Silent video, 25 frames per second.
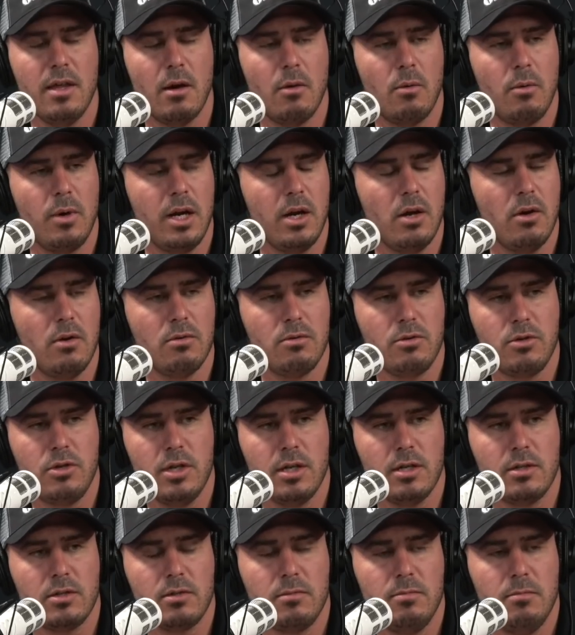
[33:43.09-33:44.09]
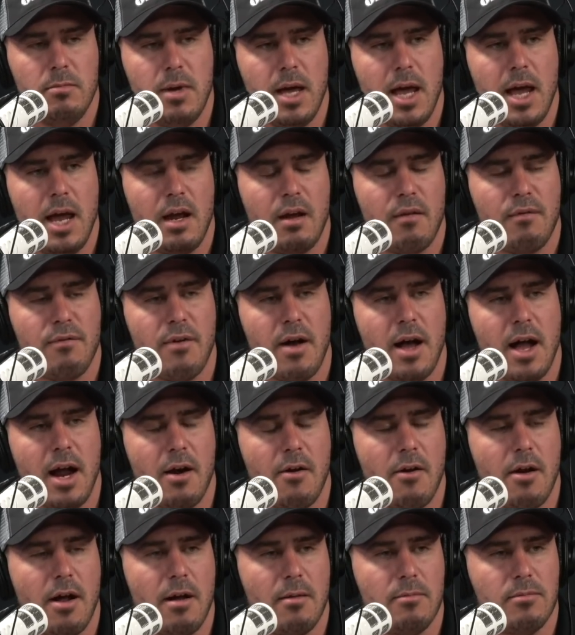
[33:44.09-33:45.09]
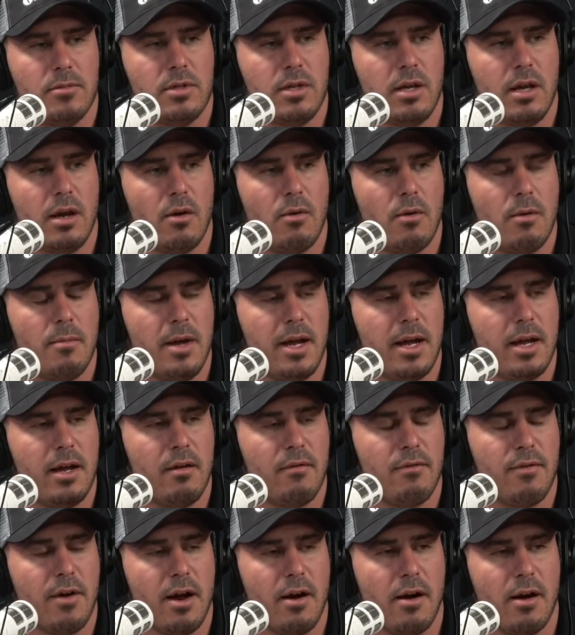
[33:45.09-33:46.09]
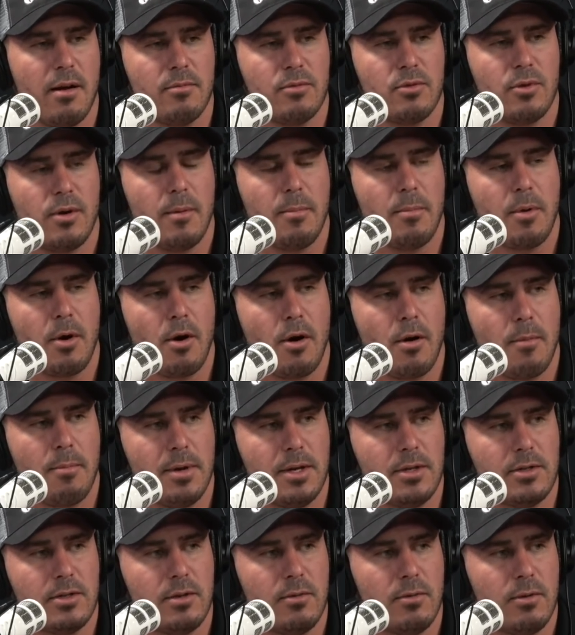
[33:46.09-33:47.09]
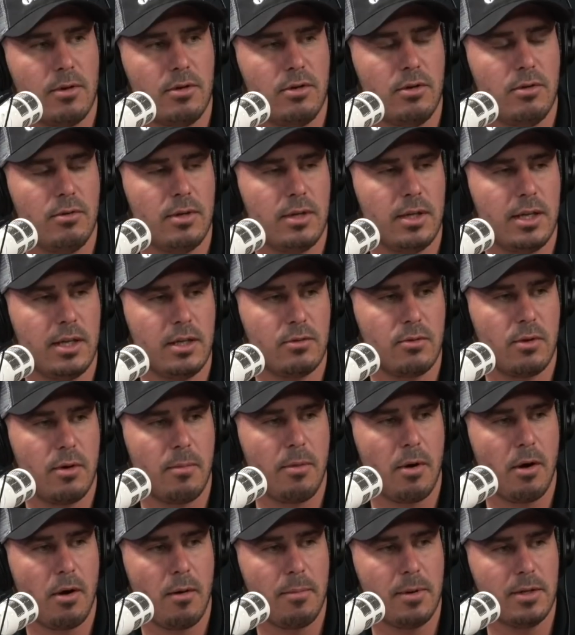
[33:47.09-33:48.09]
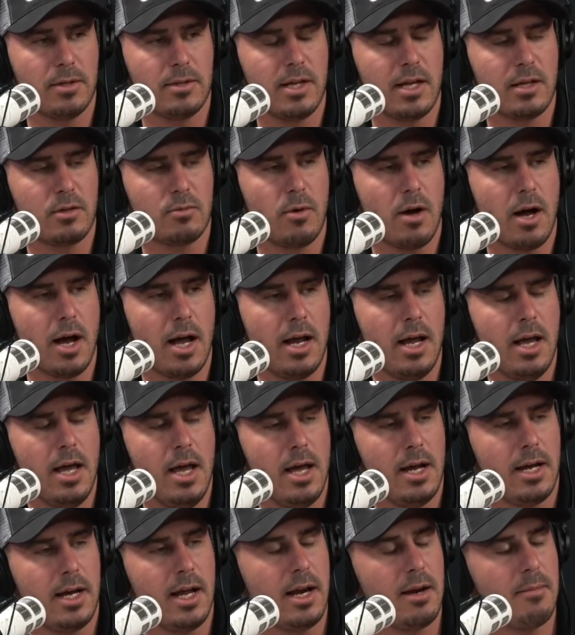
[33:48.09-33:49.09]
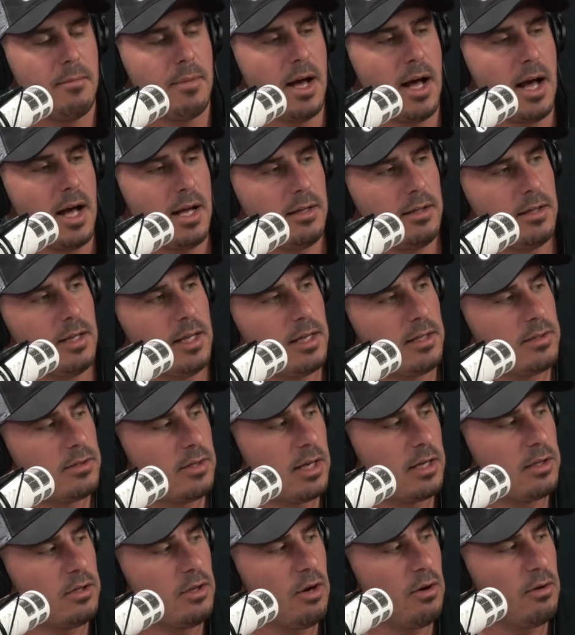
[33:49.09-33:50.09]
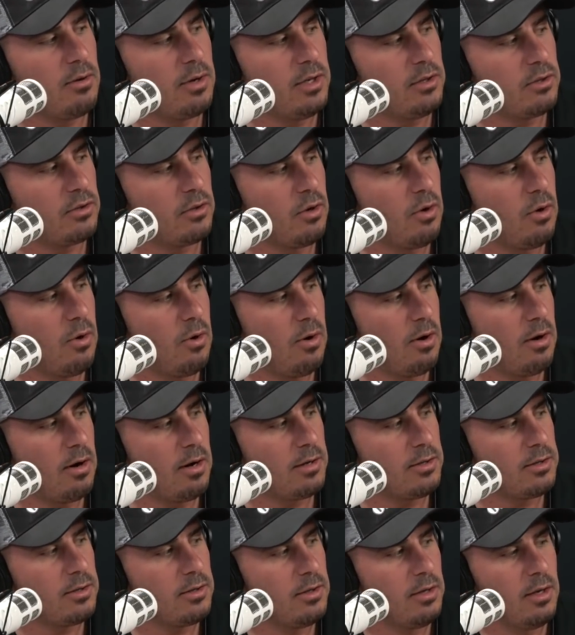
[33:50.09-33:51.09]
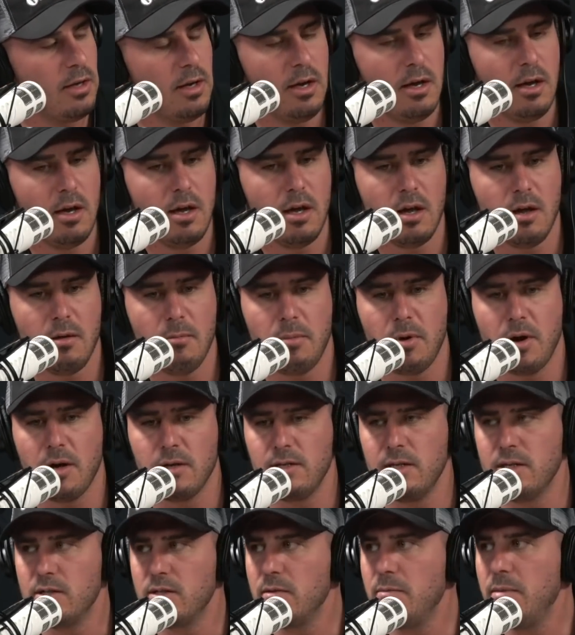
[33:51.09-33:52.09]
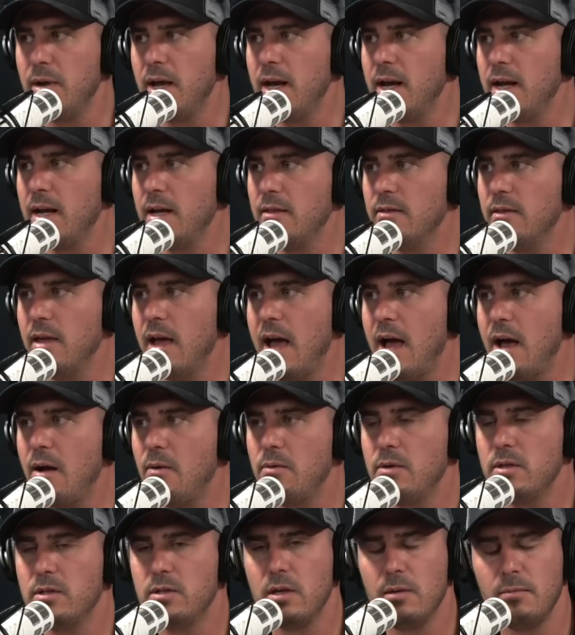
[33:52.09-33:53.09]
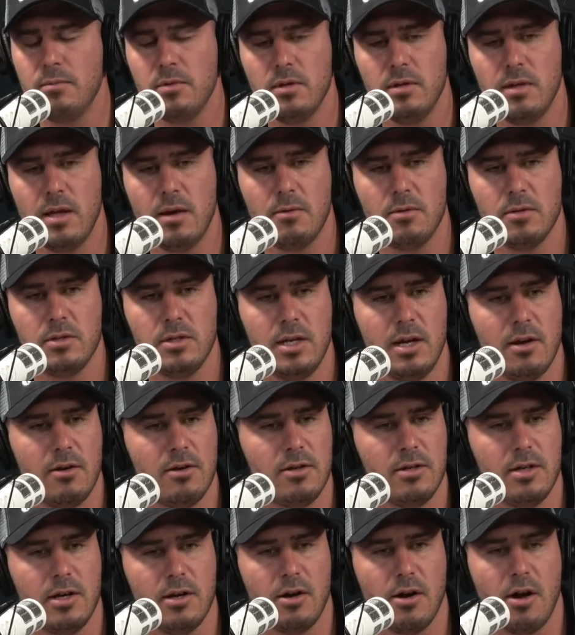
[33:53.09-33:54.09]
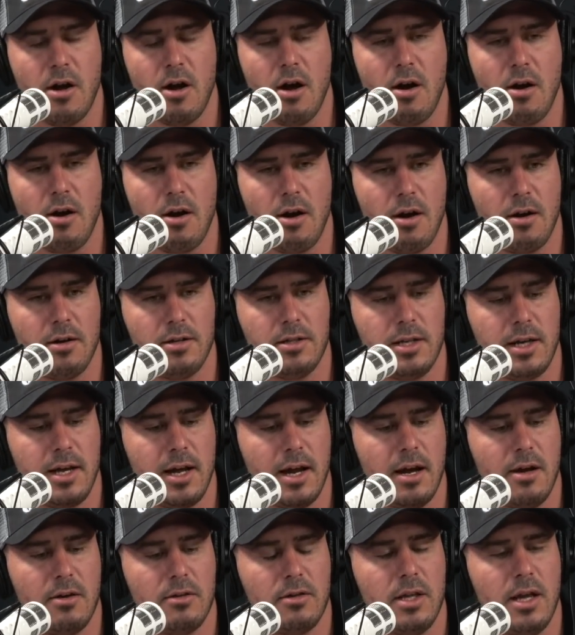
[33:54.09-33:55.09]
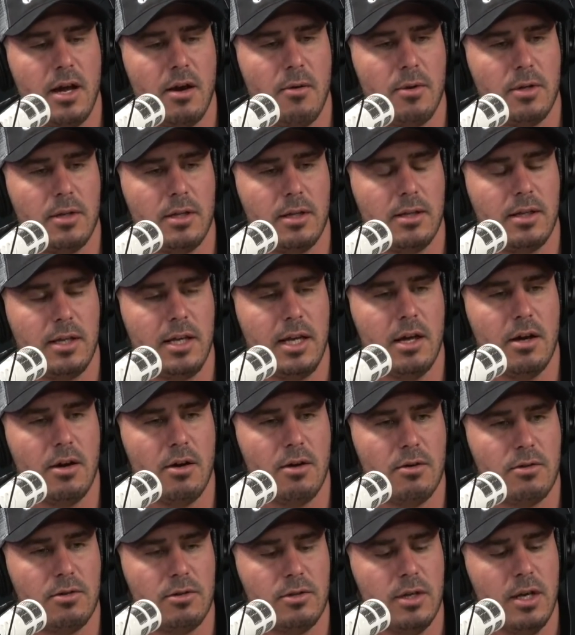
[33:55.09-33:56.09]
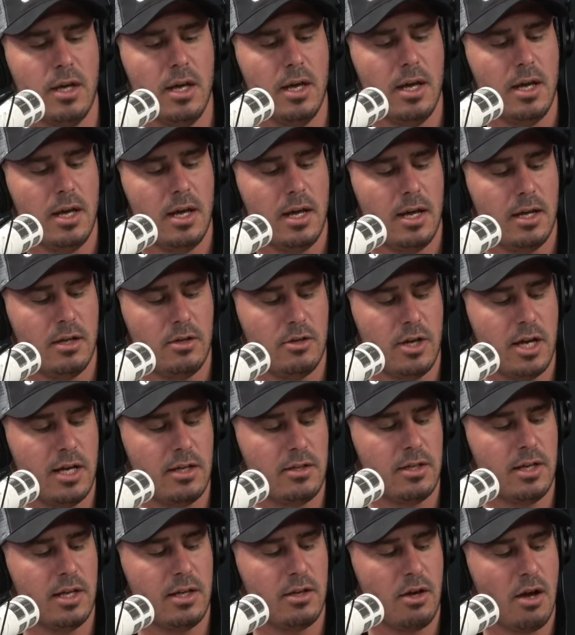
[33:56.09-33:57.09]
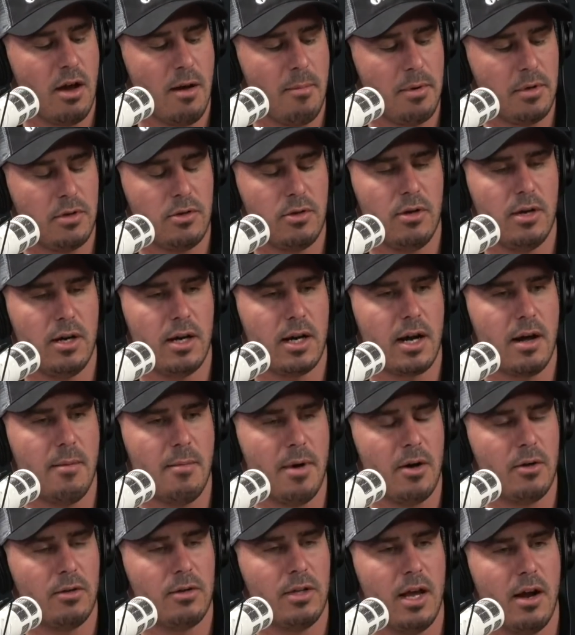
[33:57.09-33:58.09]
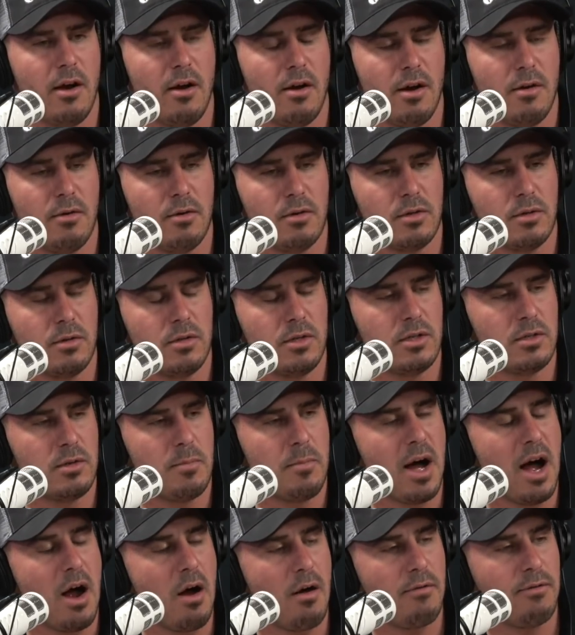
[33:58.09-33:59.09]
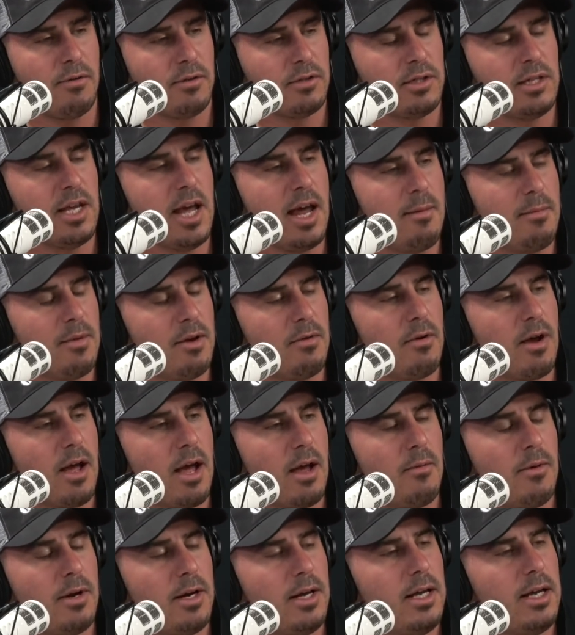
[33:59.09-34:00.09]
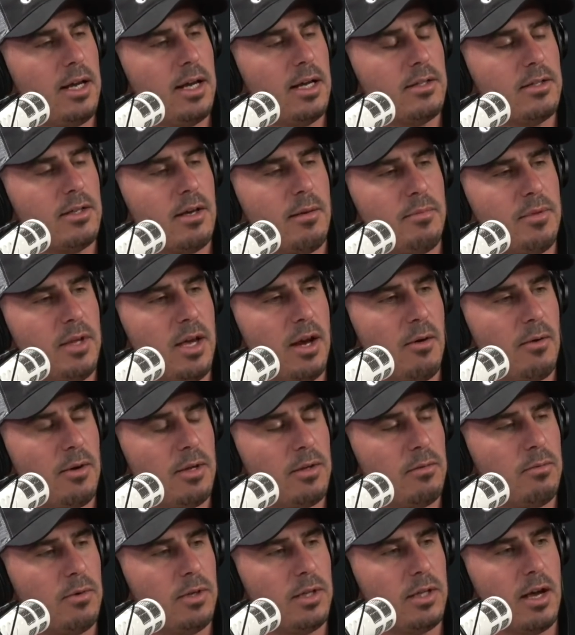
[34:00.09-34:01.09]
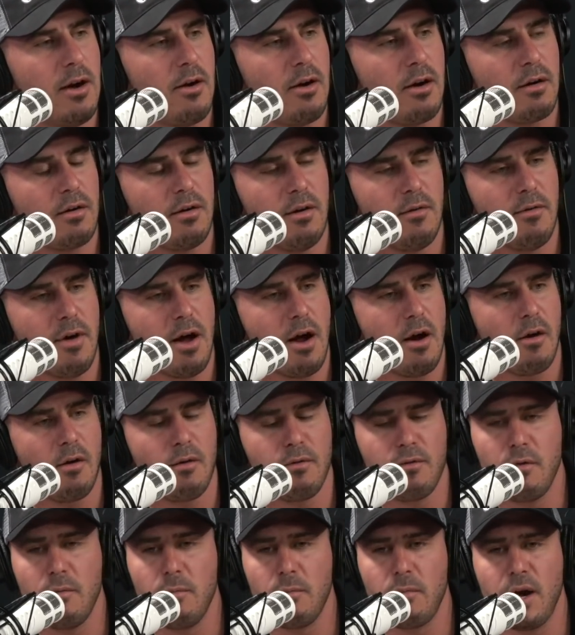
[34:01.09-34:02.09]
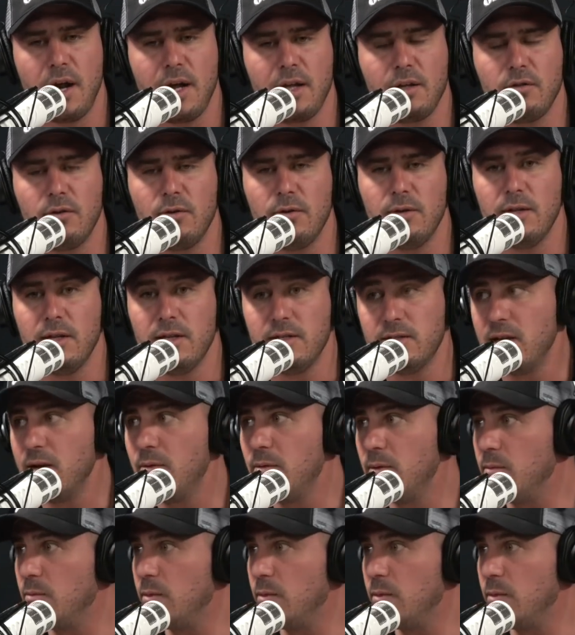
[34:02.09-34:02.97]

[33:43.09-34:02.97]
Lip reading: that we don't just make firearms here. We're making firearms with a purpose, and we're doing things with a purpose. That's why getting behind things like Tony's course and participating in that was something that was near and dear to our heart, to get out there with the Leos. And Jason had the opportunity to come out there, and it's a powerful statement, right? When he gets up there with Eric Navarro from Breakthrough, and they say,